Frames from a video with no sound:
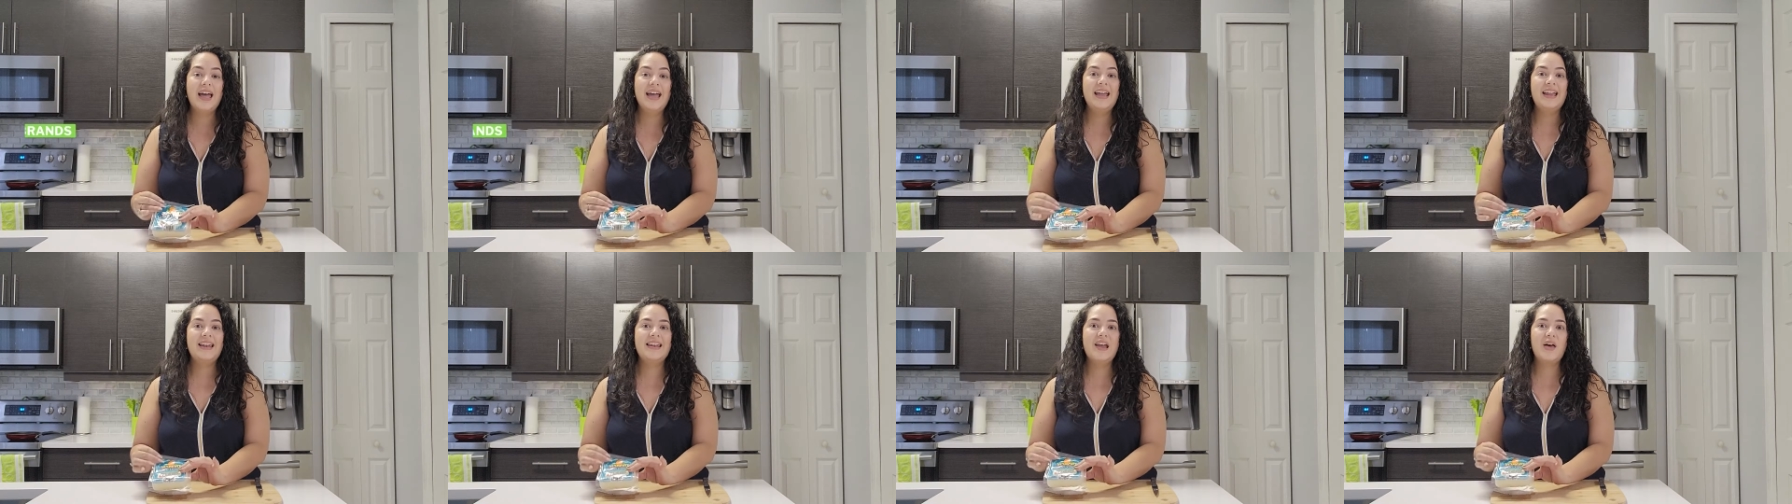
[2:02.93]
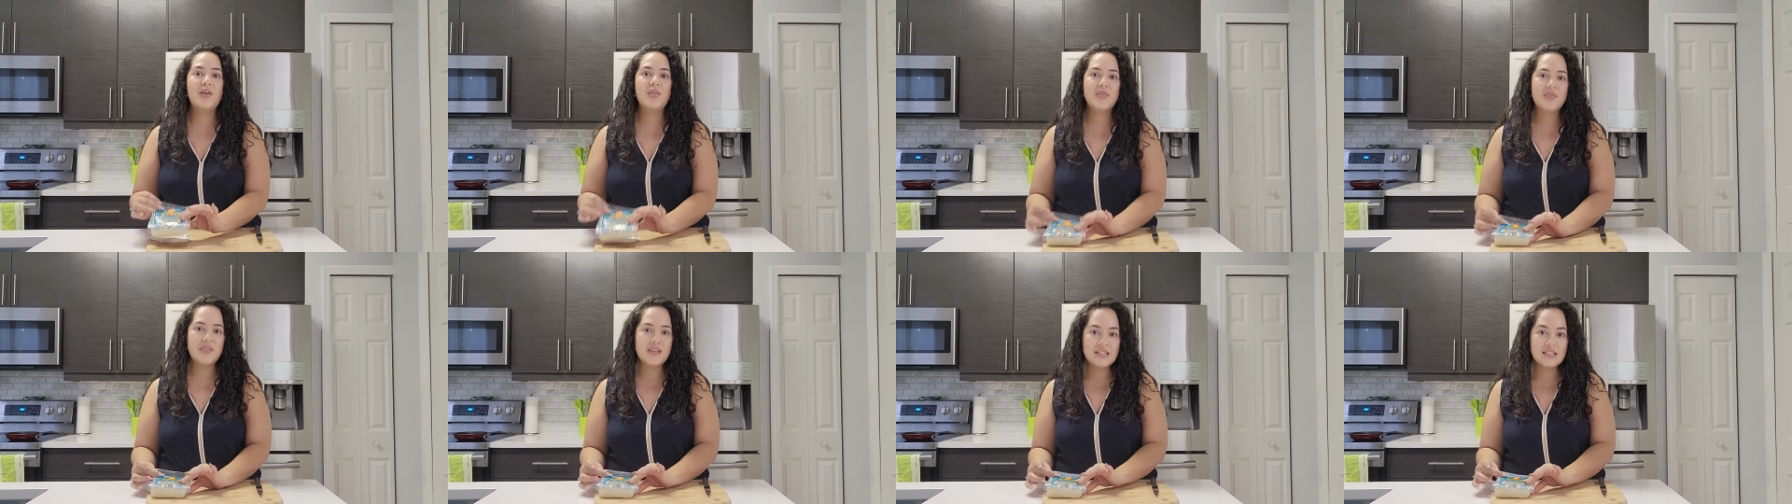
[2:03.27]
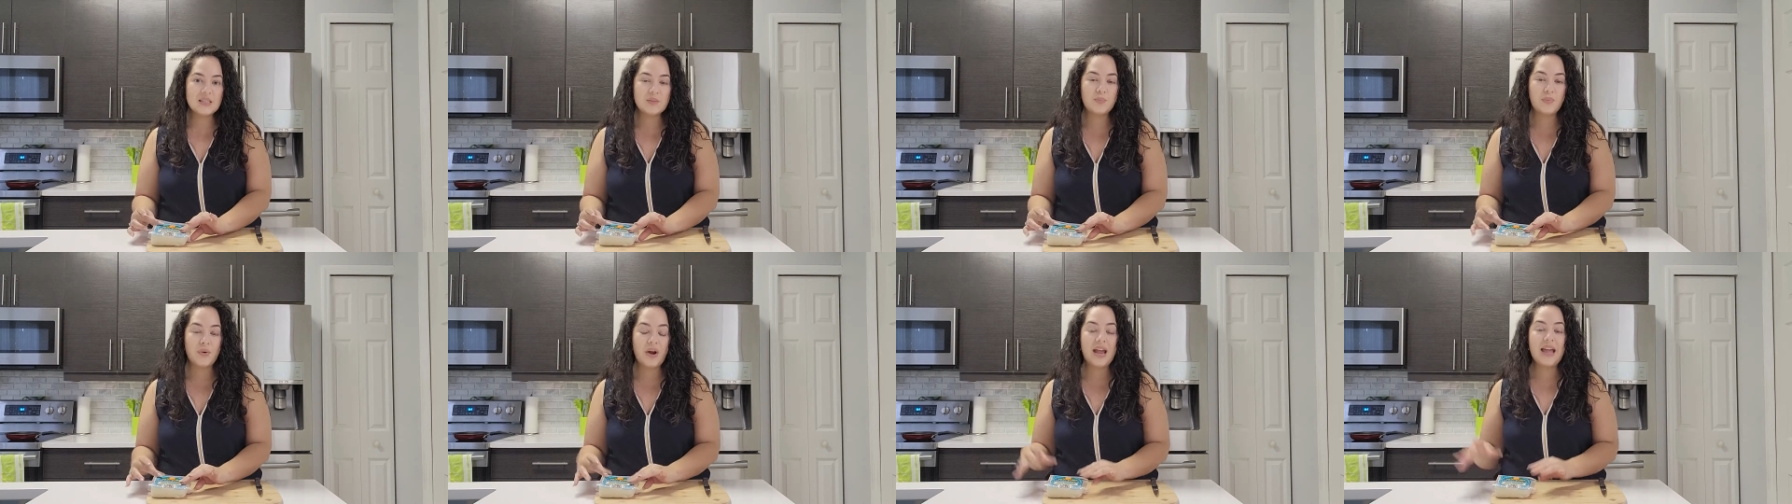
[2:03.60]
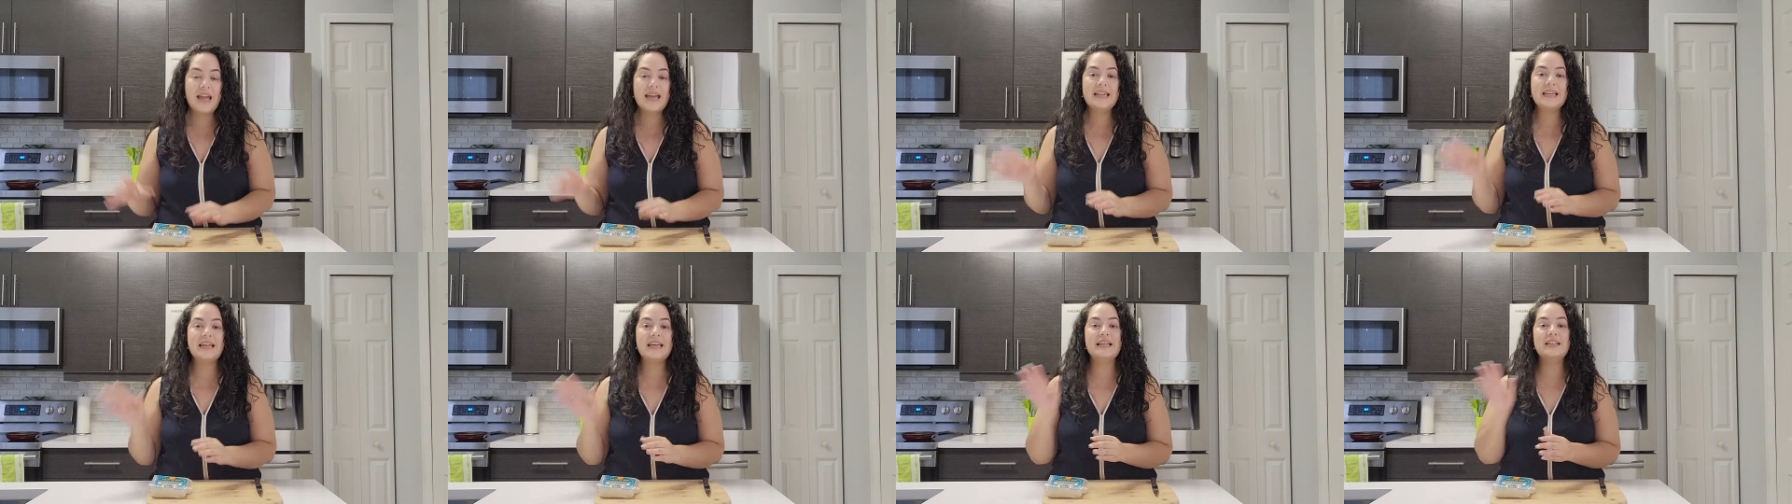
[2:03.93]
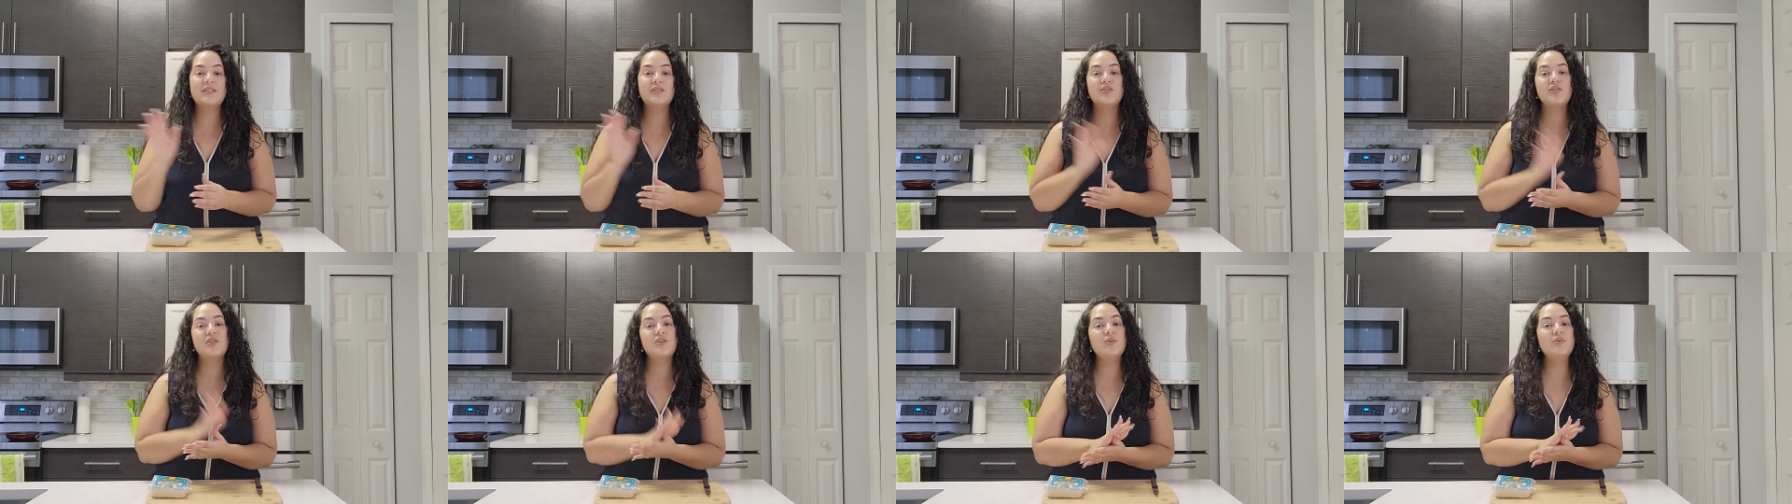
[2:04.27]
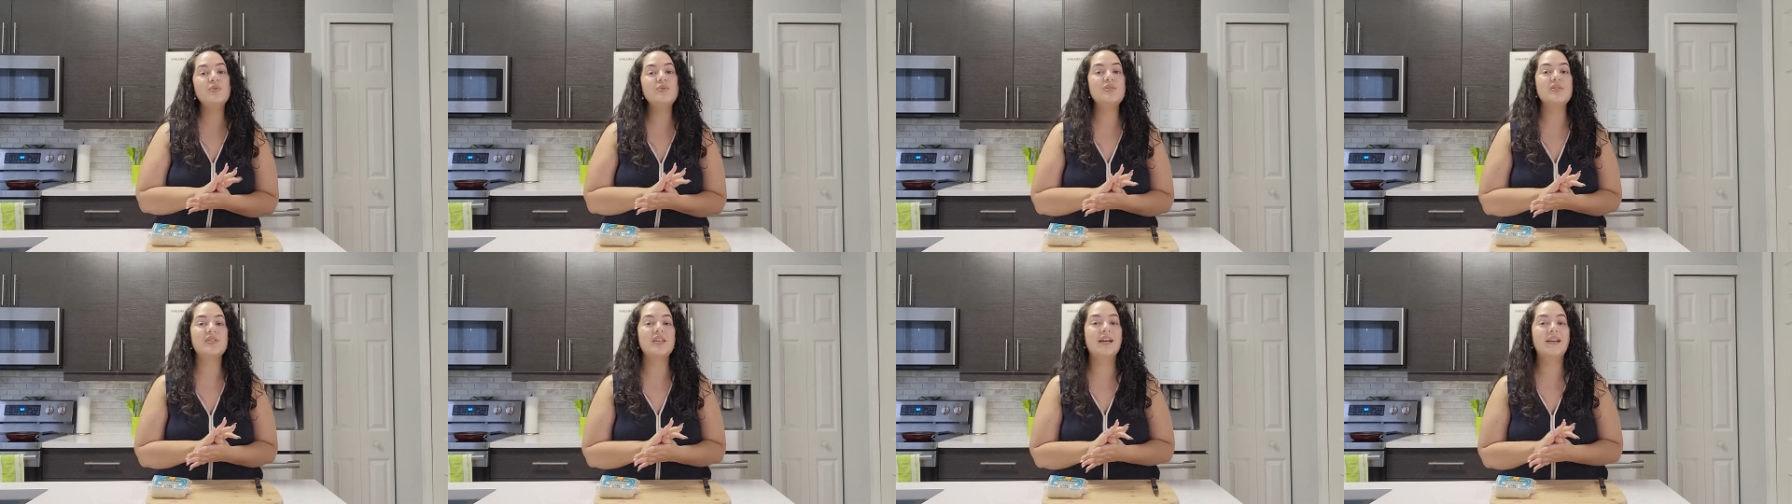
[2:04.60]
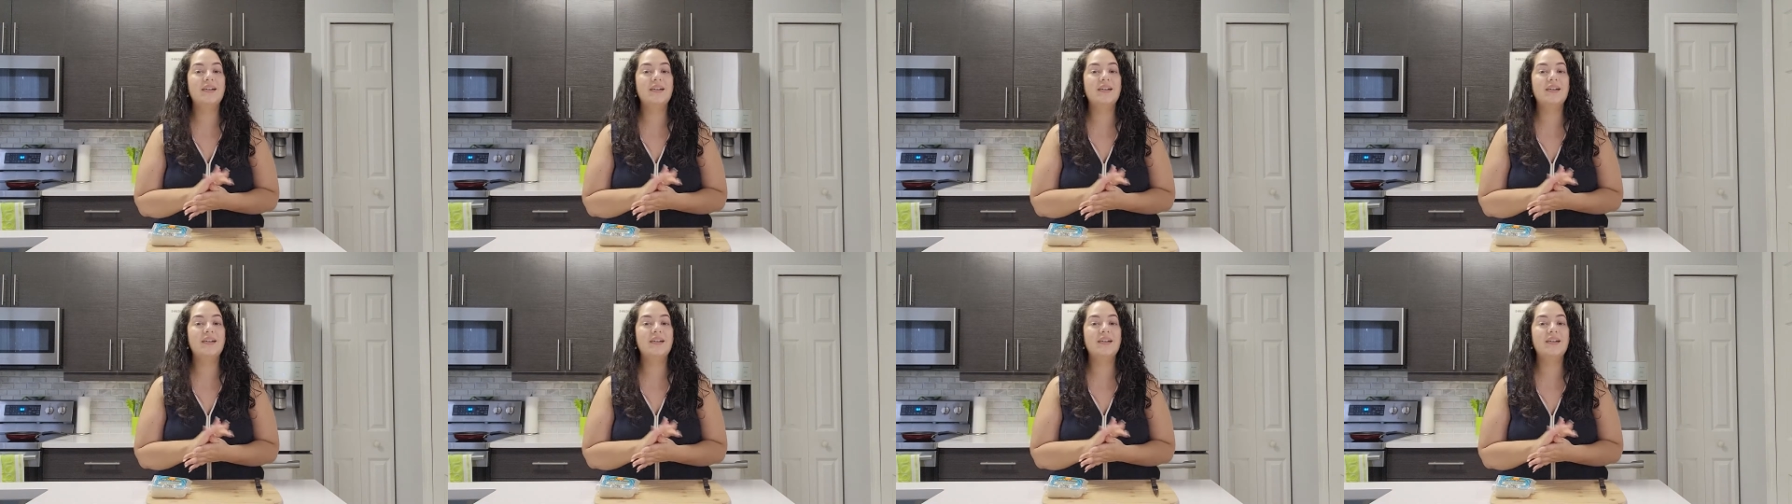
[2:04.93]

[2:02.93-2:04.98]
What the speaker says: Now, this brand is used